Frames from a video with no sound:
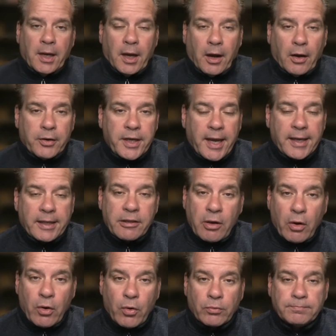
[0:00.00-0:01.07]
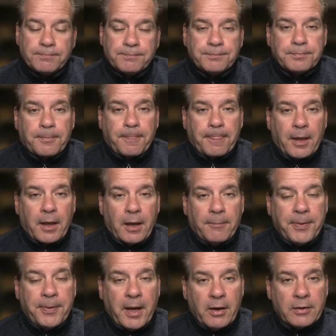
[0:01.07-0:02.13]
Okay, so
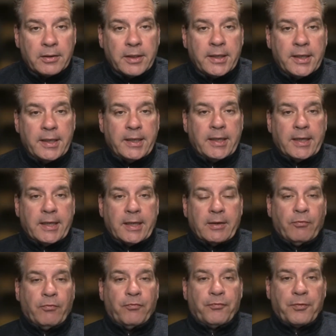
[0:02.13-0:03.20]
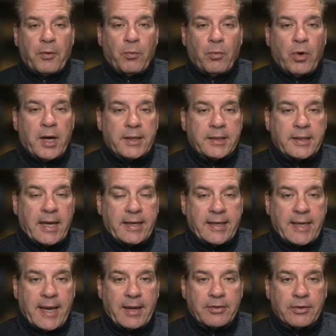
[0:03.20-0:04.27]
apparently, from what I
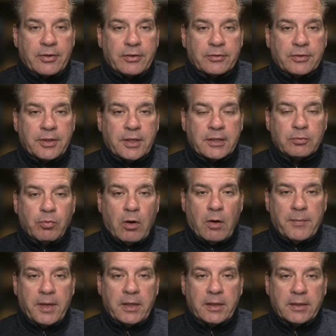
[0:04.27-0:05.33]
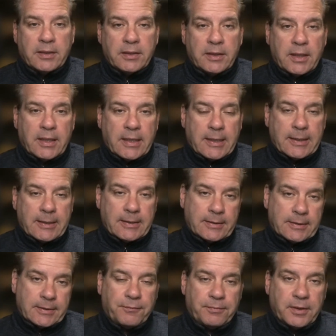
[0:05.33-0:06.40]
gather, this woman
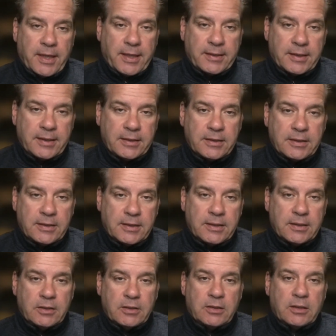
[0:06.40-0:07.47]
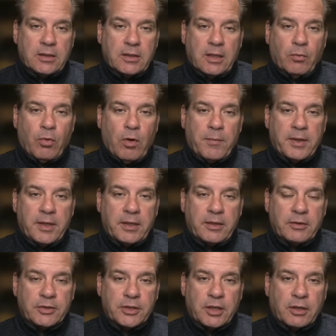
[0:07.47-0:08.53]
let these women and
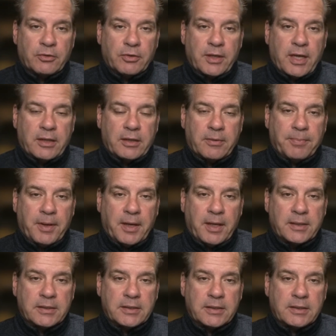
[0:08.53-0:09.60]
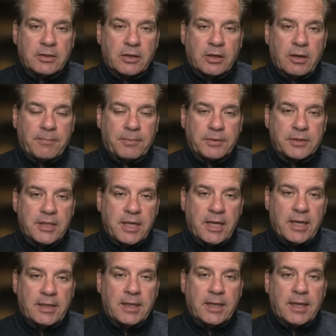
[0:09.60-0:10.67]
her children on the bus, took up her
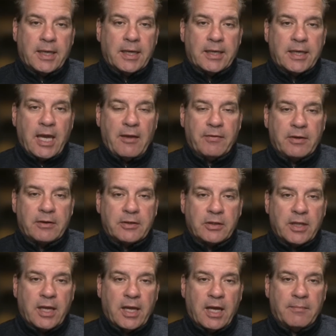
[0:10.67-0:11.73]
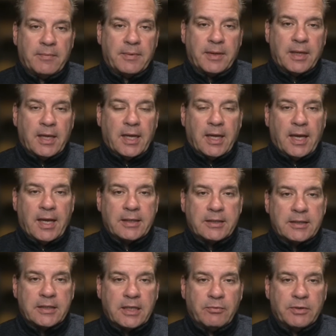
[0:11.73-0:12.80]
seat, gave it to them, and
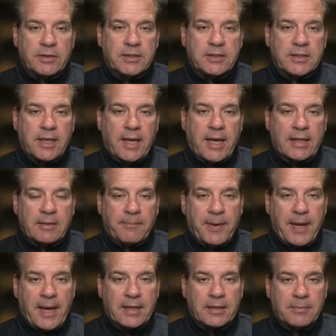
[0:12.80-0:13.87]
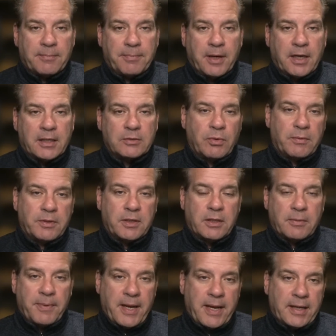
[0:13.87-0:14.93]
she was at the back of the bus, went to
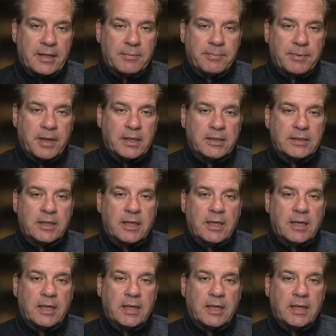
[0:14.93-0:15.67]
the back of the bus,